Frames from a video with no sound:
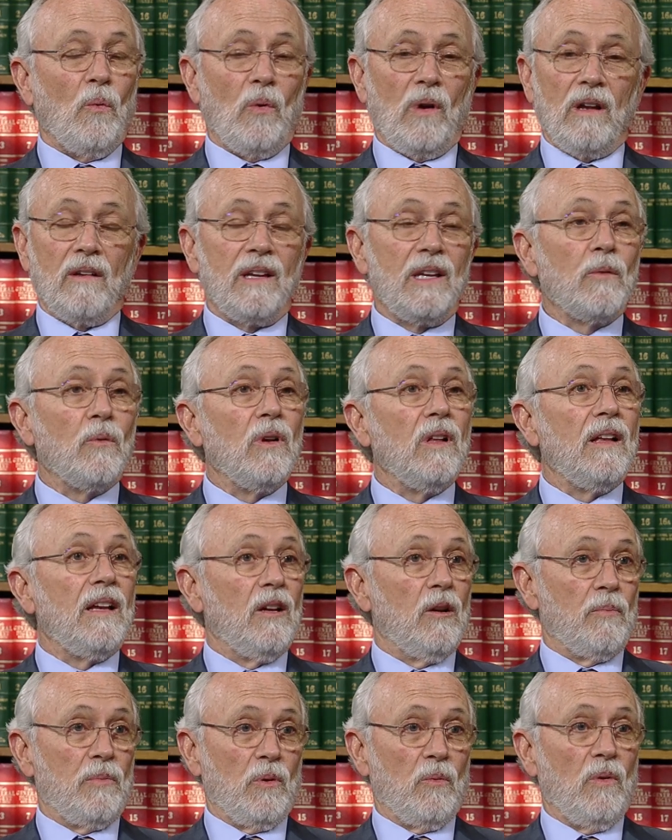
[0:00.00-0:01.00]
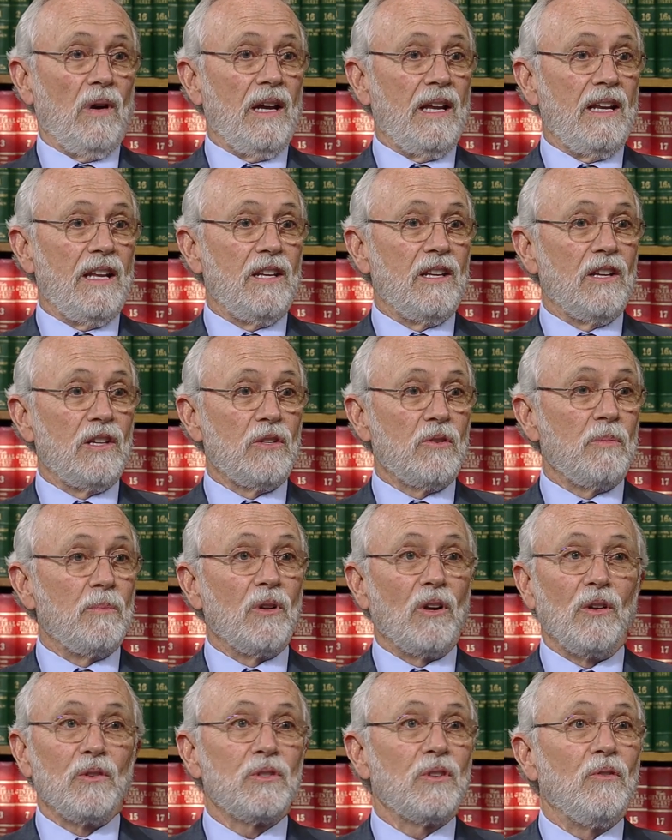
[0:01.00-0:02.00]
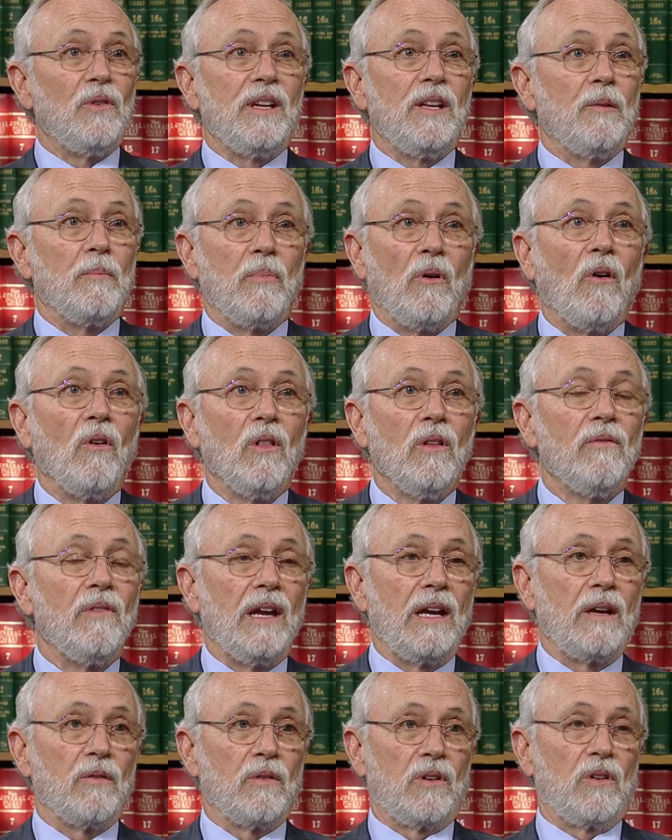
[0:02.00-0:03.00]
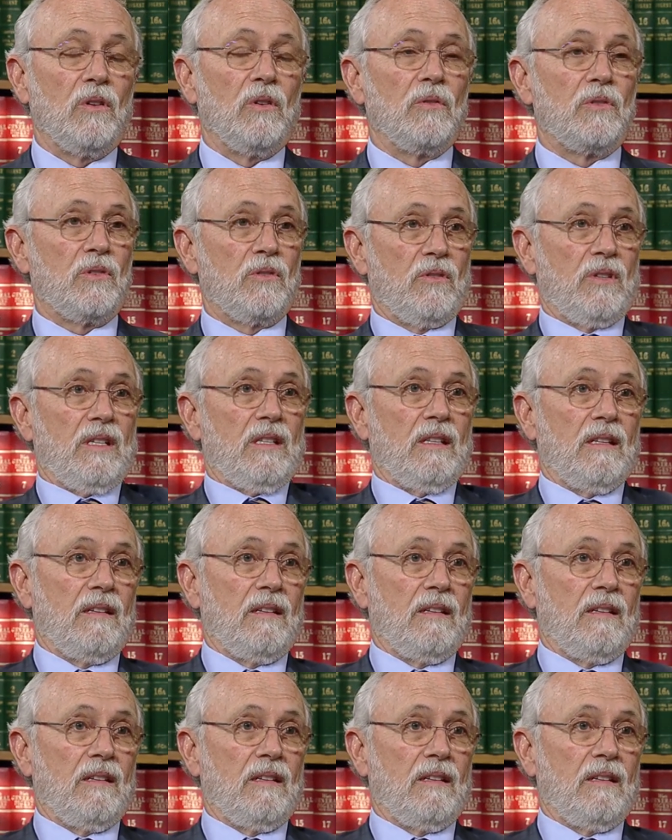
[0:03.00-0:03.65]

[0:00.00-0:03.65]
Well, it will help the wine industry, but also help all of agriculture